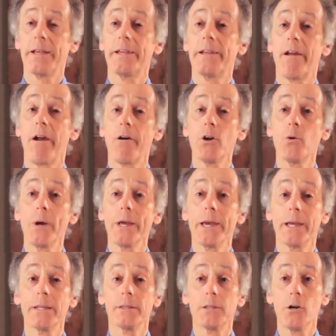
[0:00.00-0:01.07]

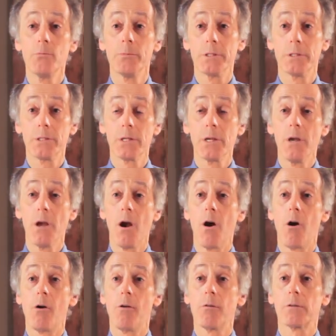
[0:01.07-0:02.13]
Keratoacanthomas
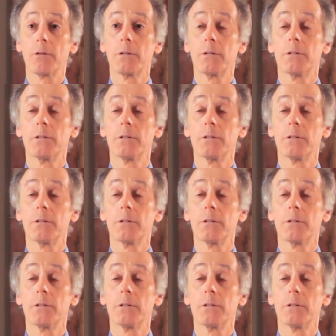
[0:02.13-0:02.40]
are a